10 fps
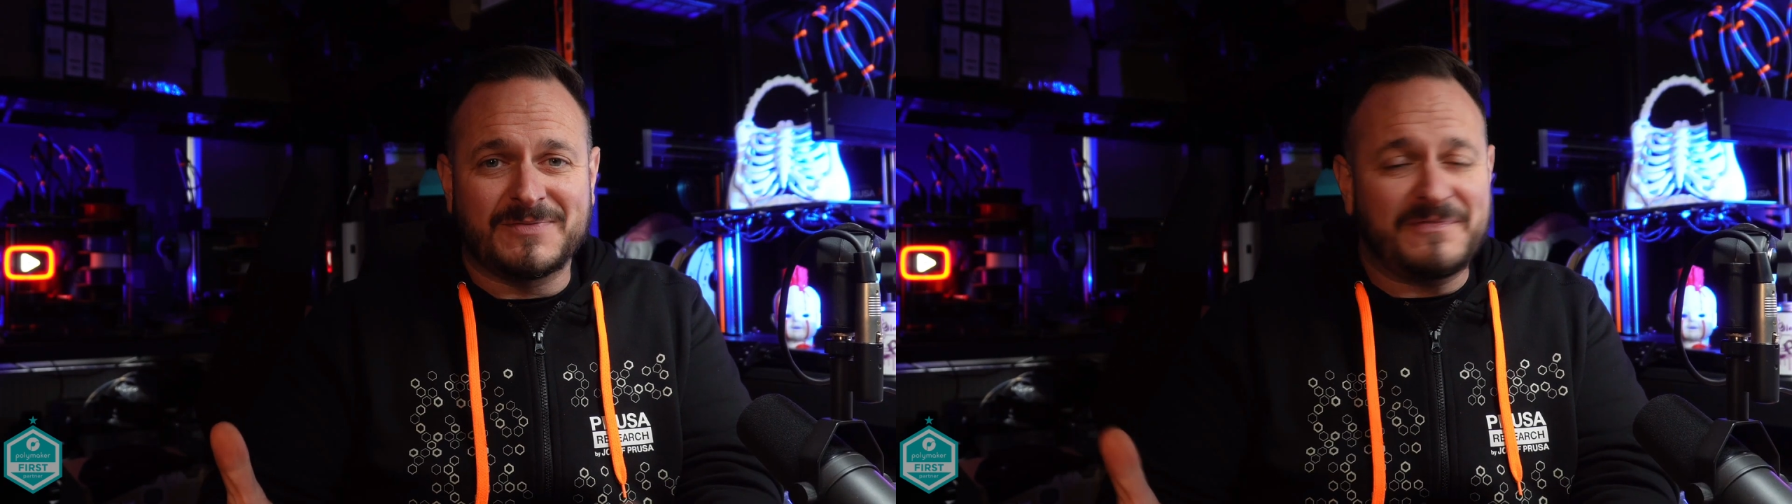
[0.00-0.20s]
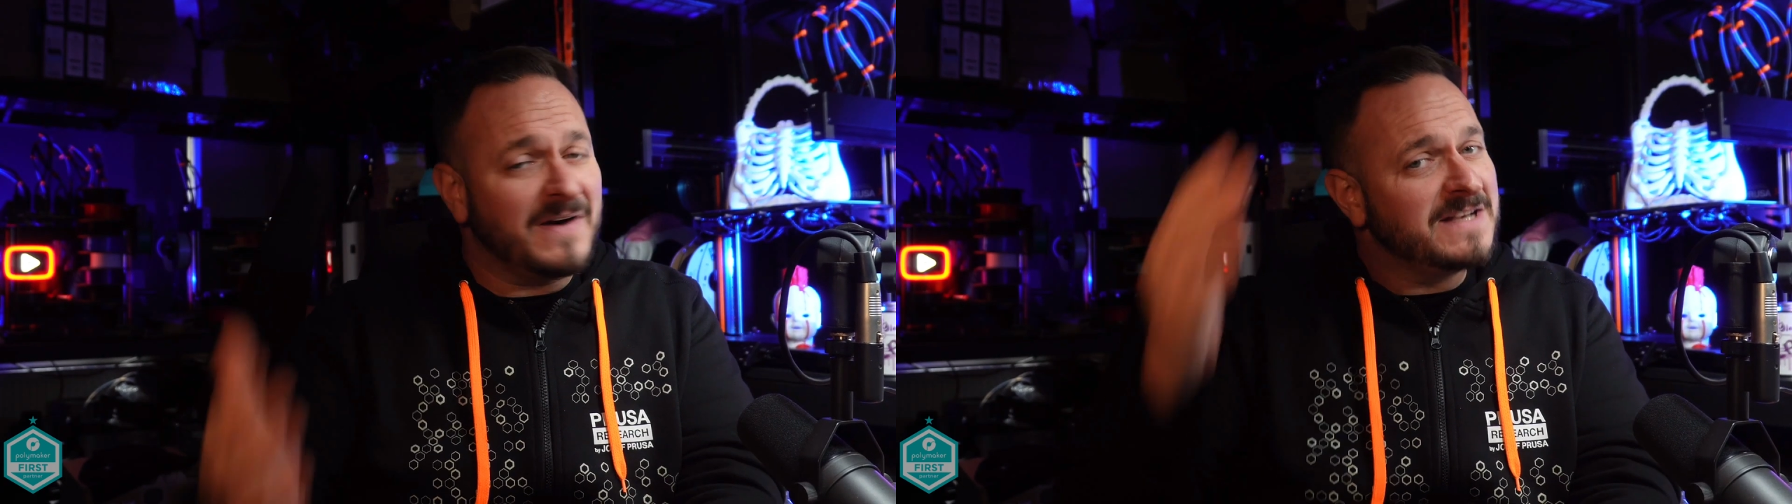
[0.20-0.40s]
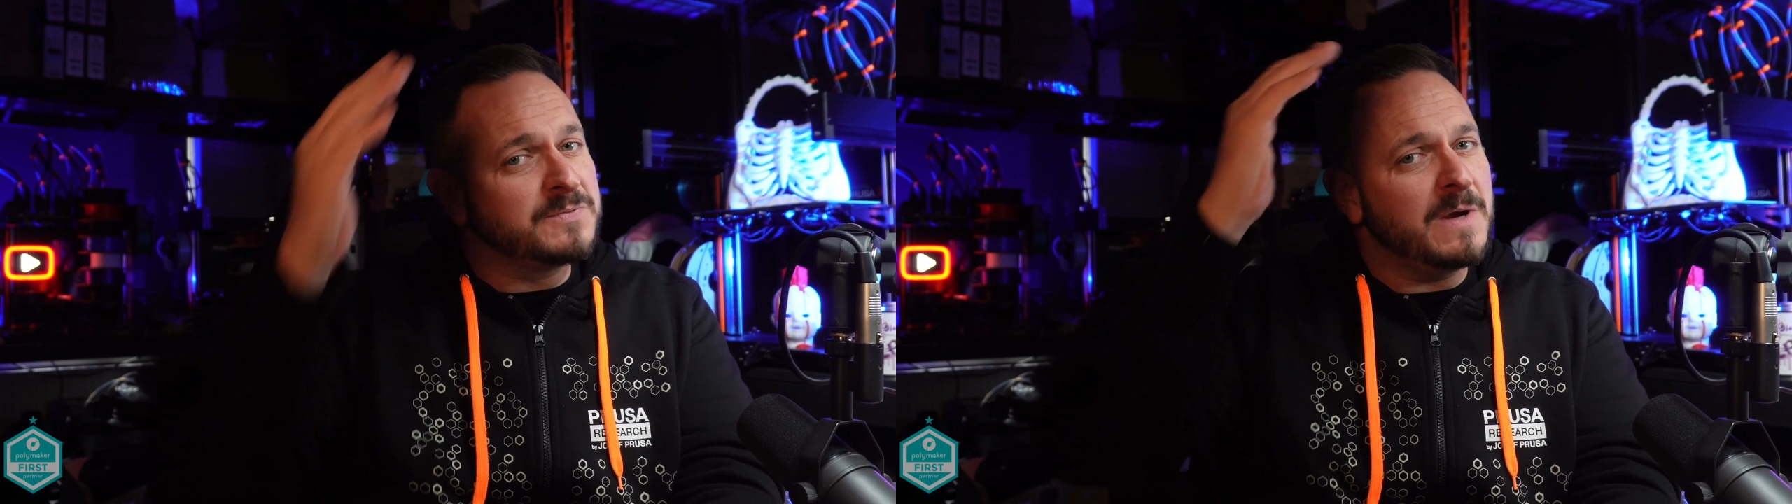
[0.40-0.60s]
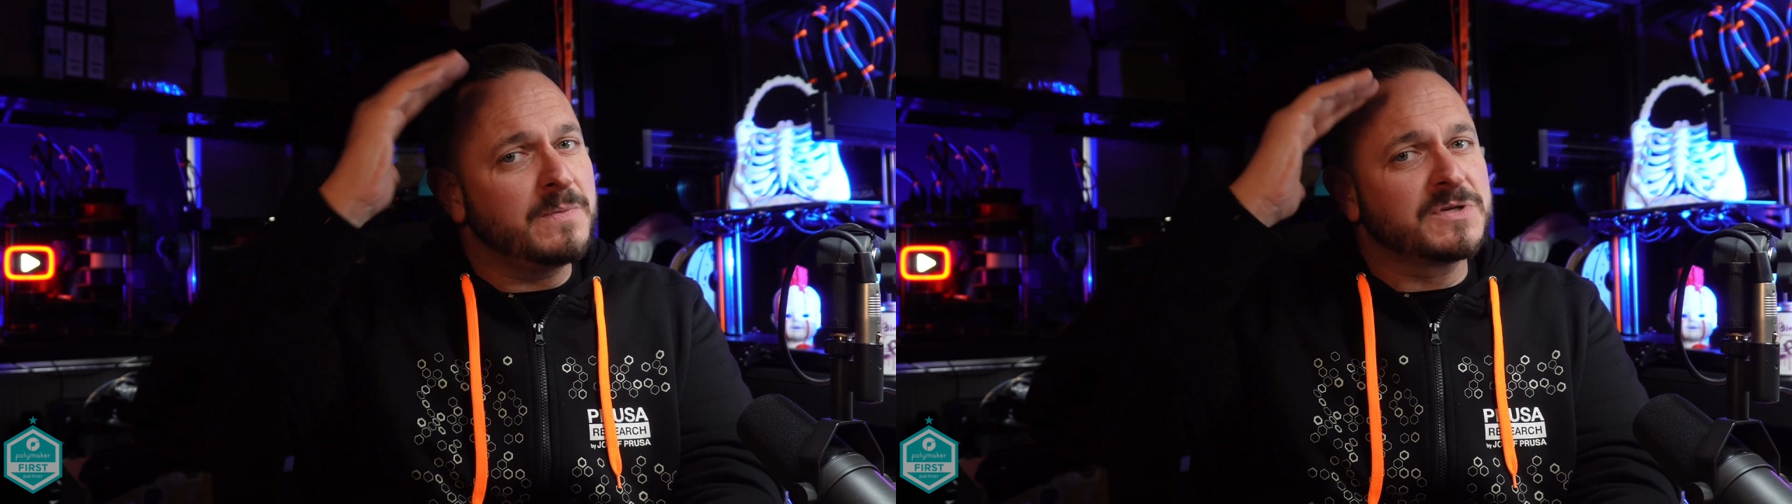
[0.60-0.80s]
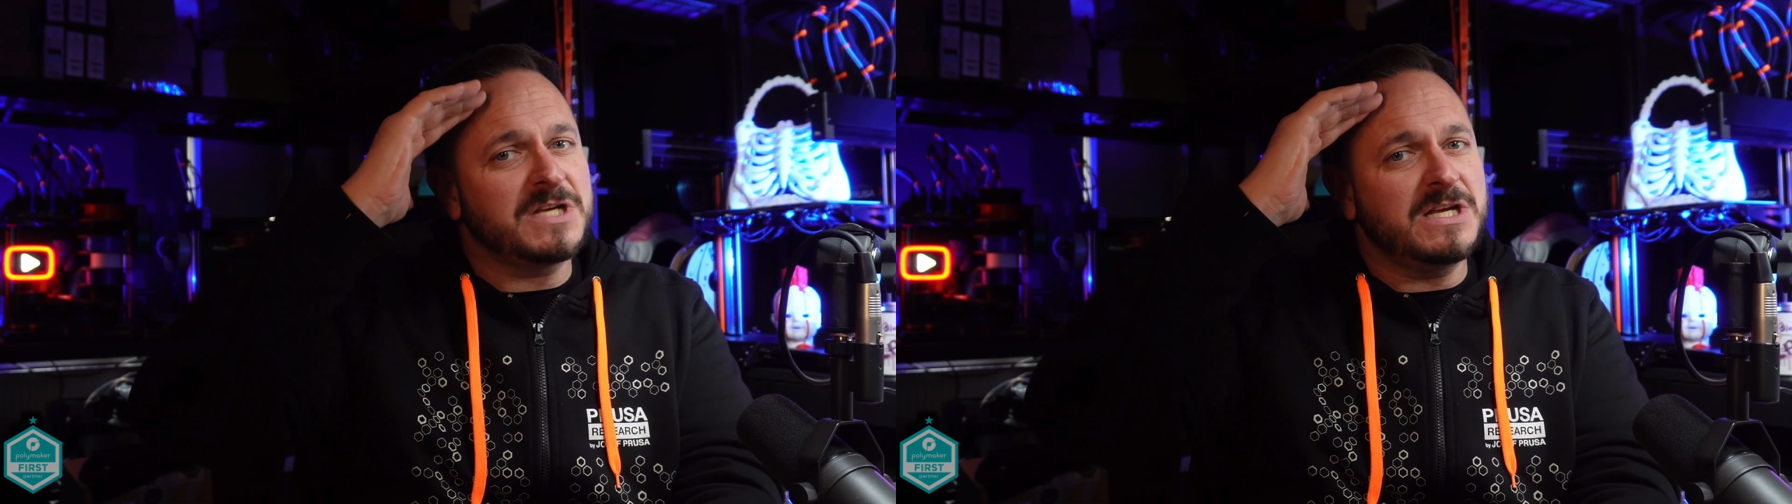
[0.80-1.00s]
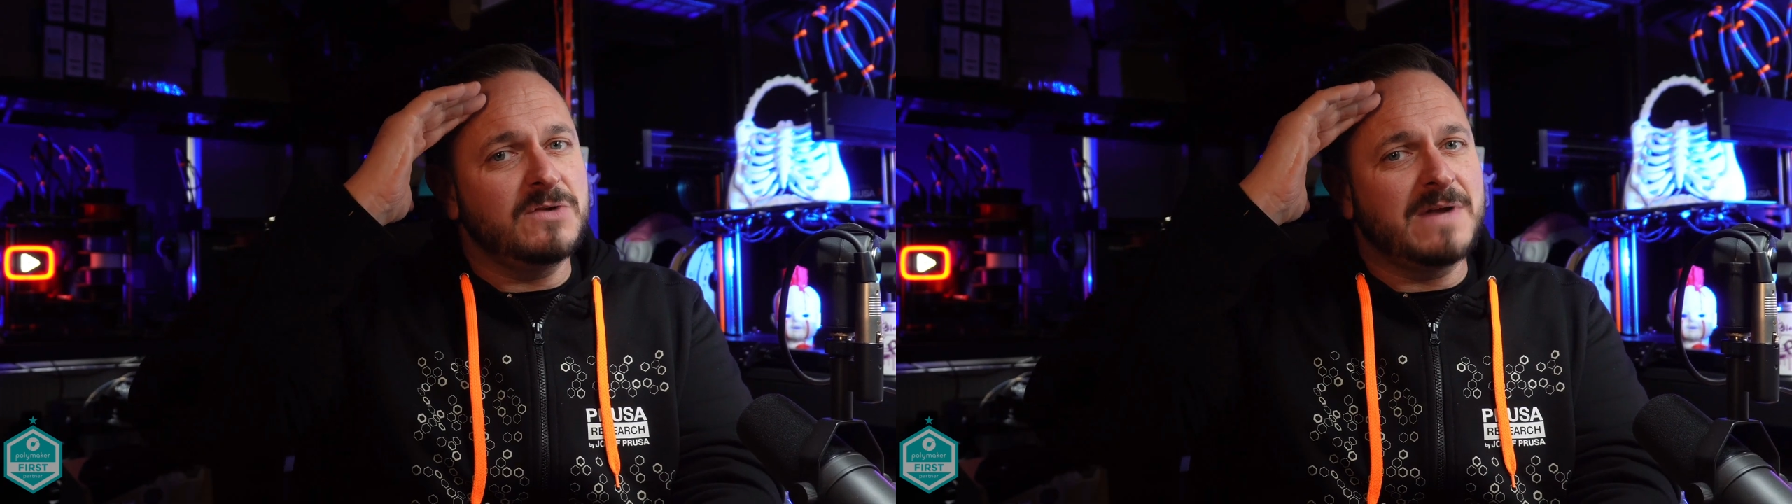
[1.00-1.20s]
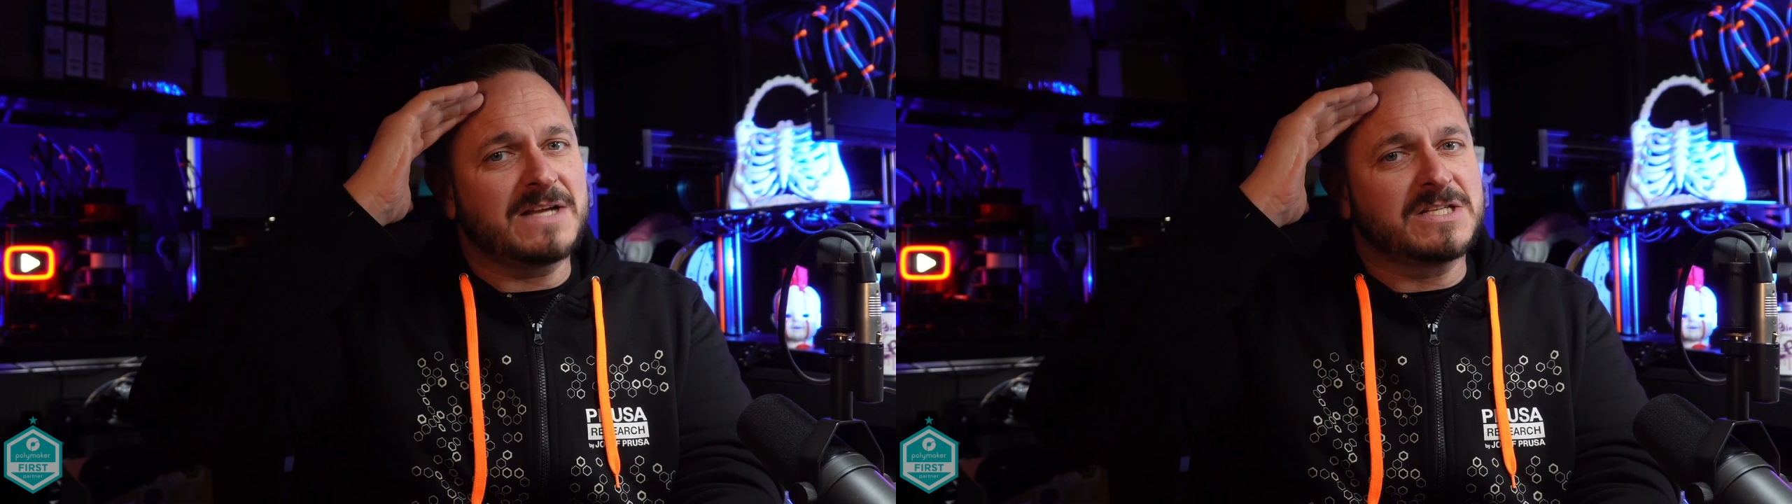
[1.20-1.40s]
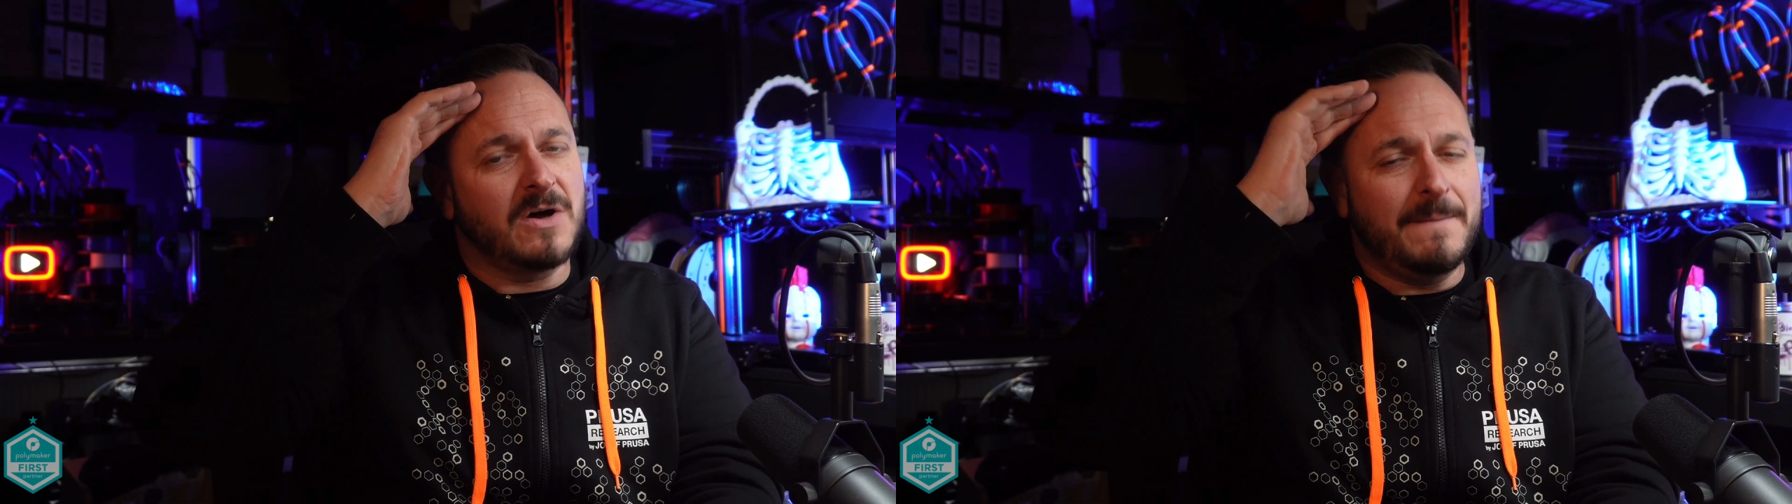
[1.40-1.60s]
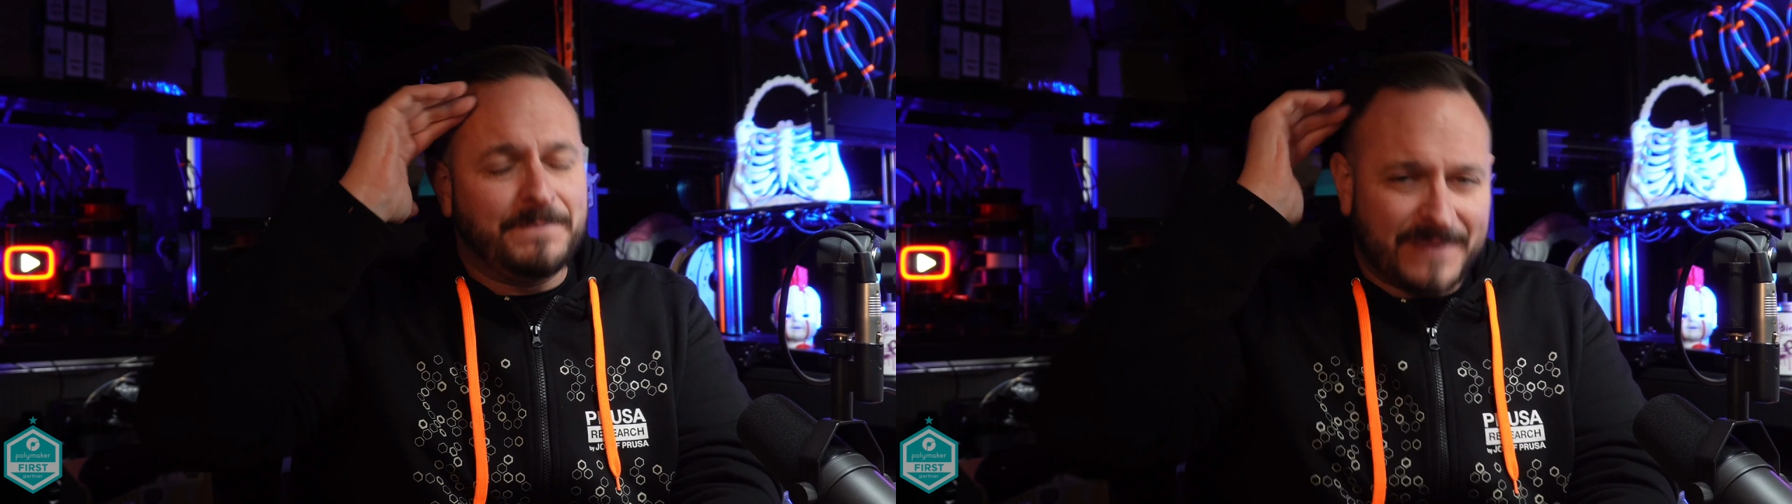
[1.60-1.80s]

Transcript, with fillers: Friends, we will see you next time.